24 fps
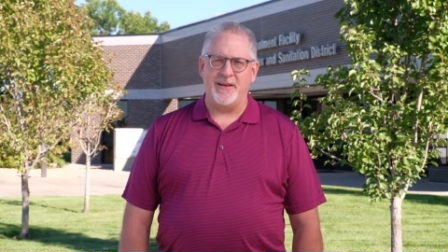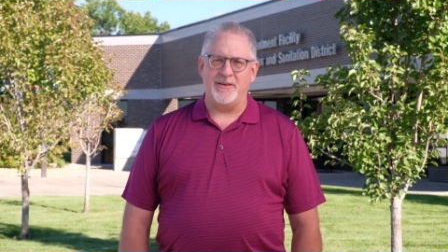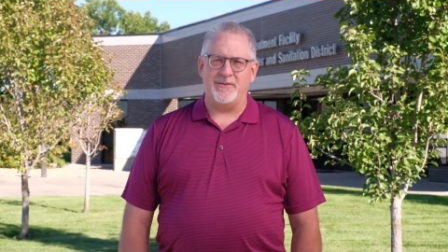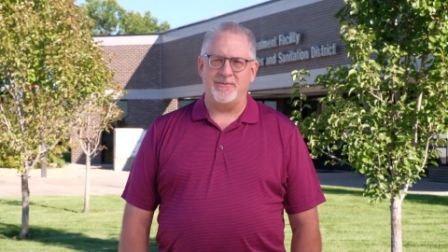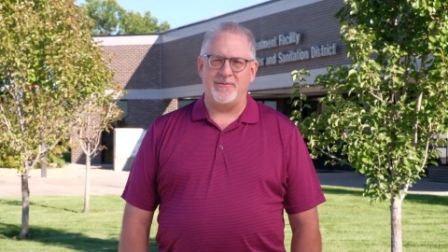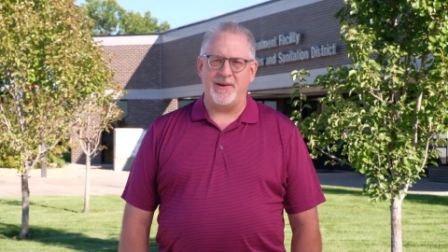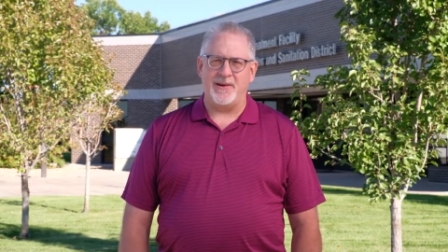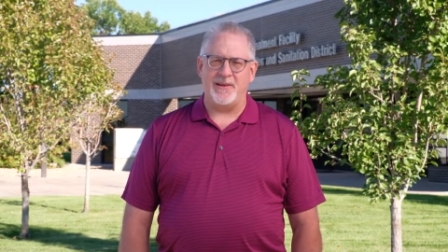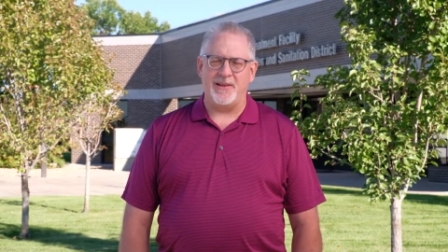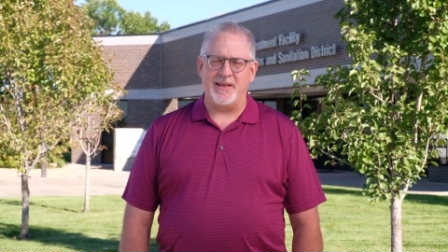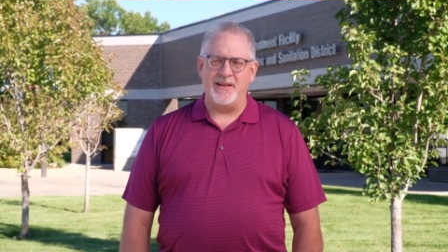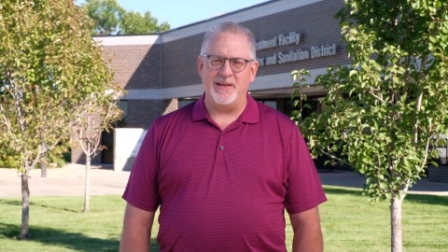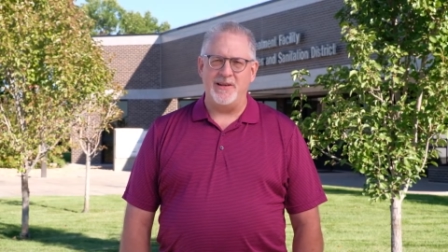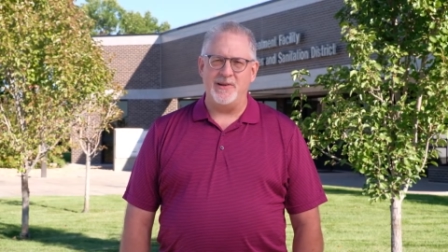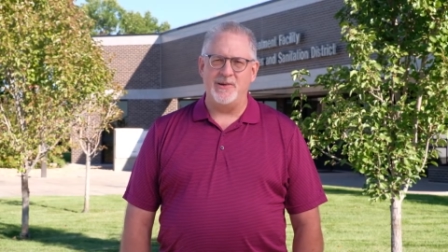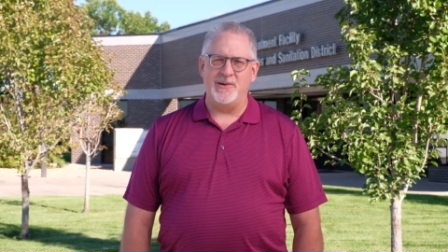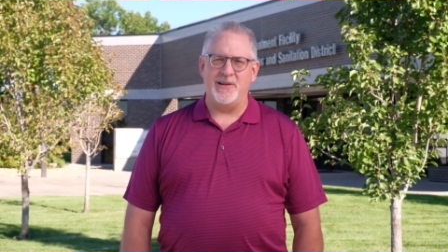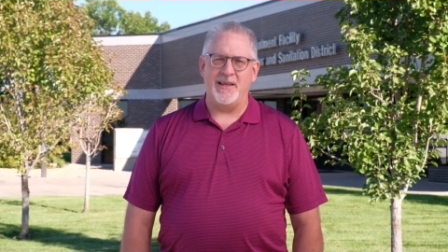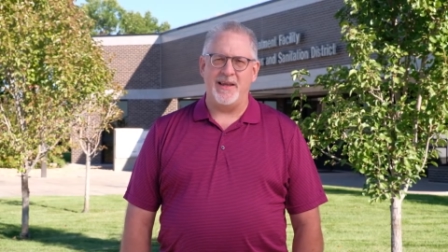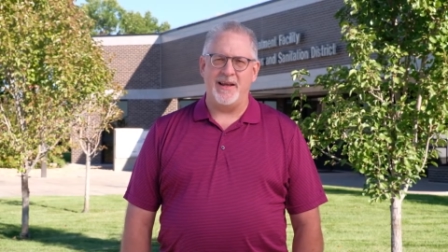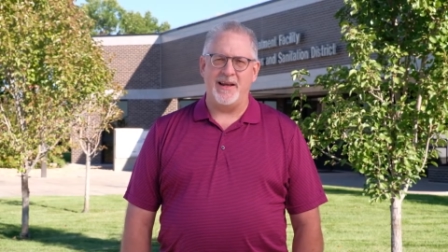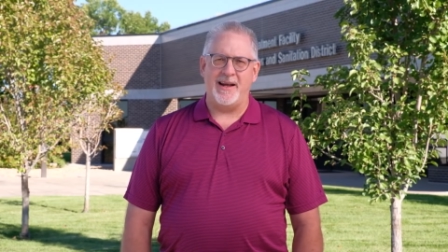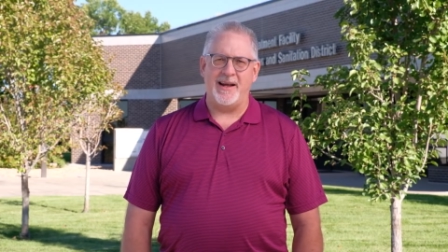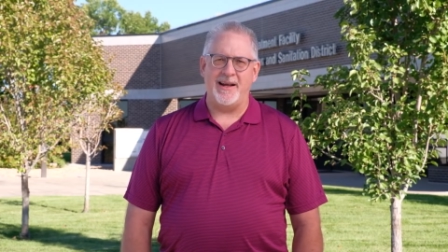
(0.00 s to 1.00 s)
is fairly new
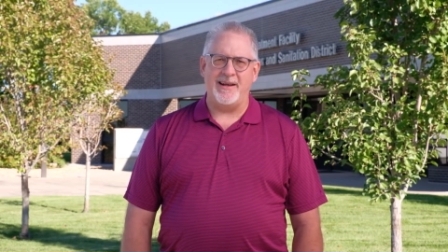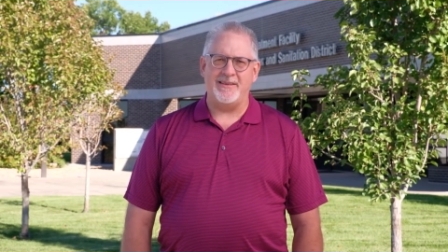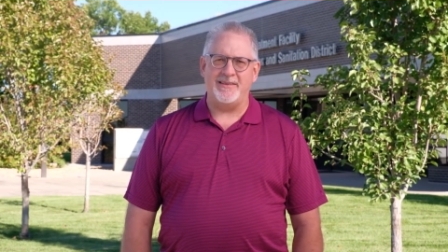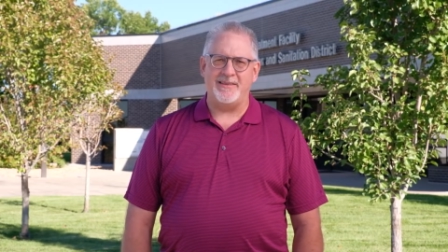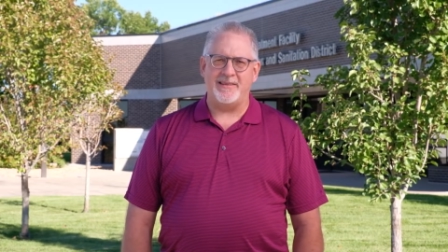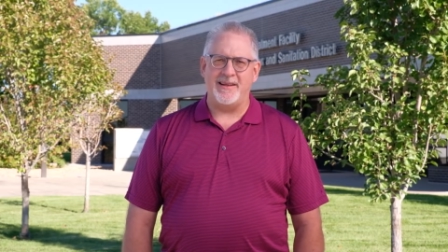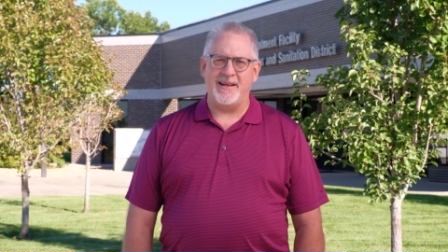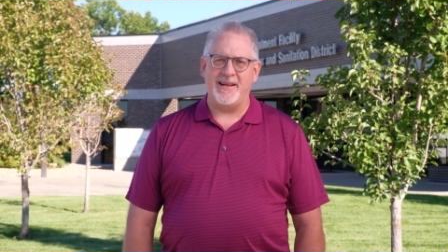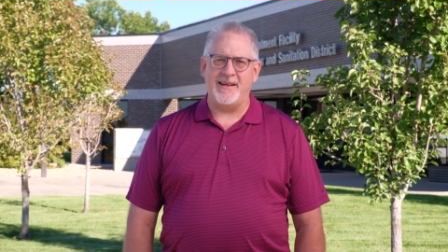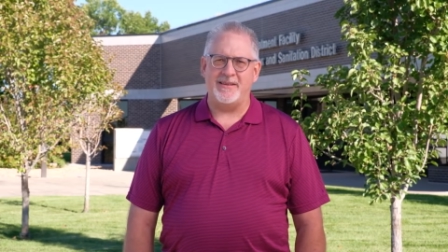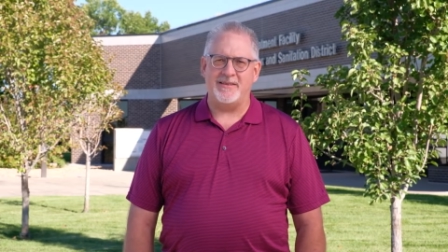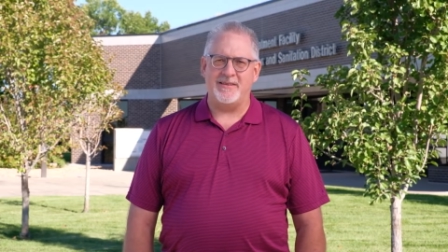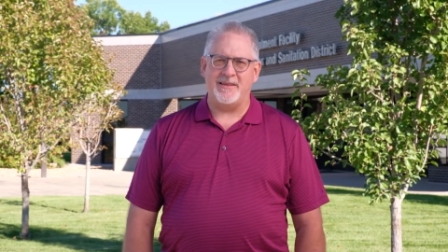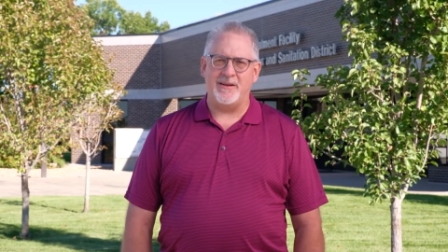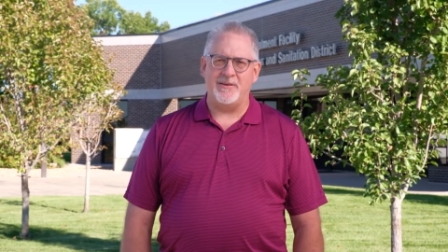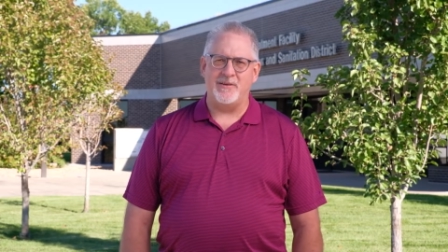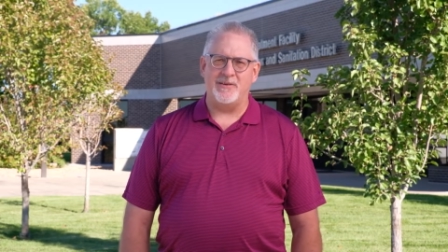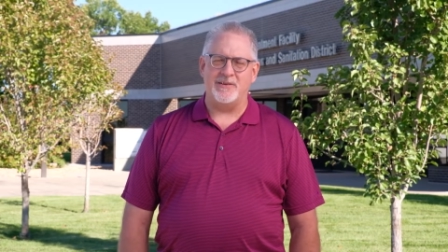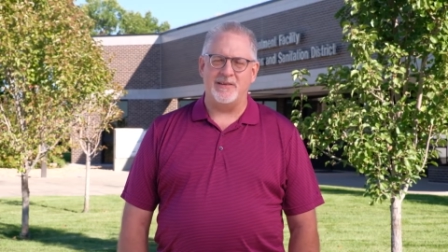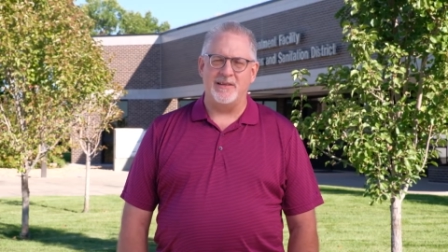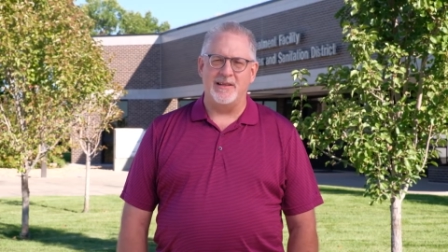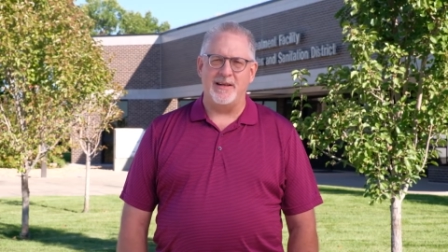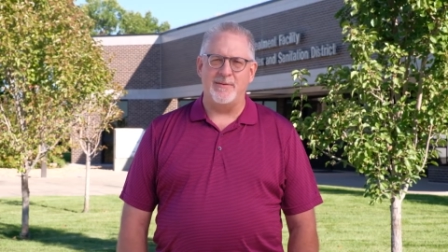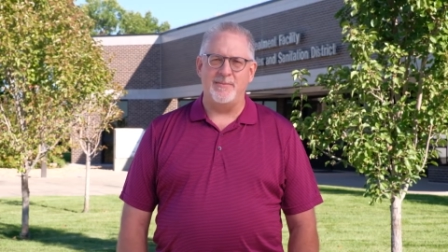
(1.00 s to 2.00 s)
in the United States, there
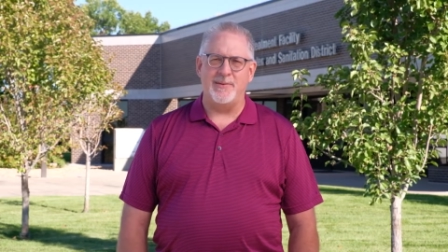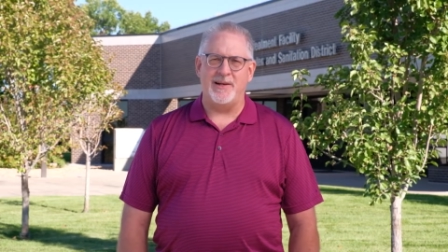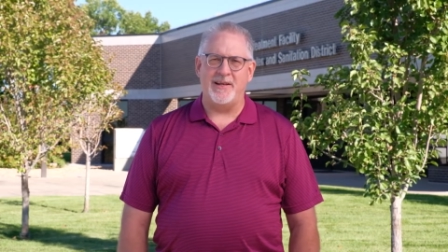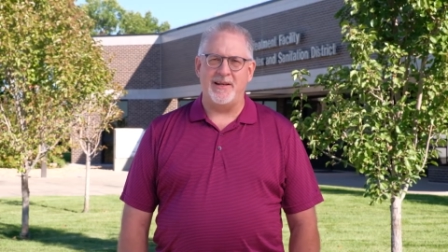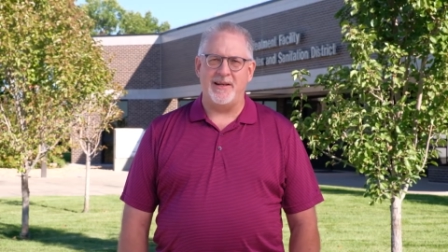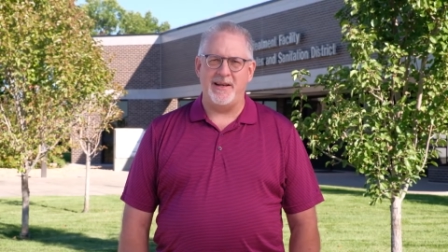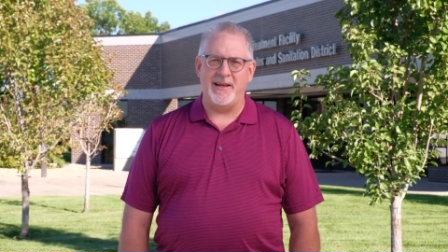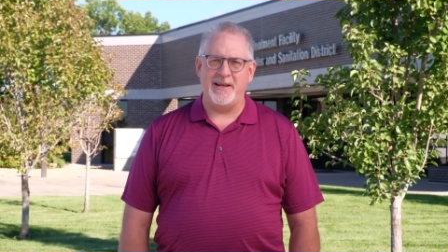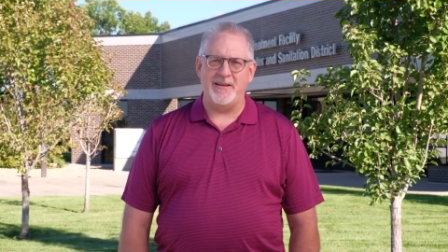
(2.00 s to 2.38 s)
was limited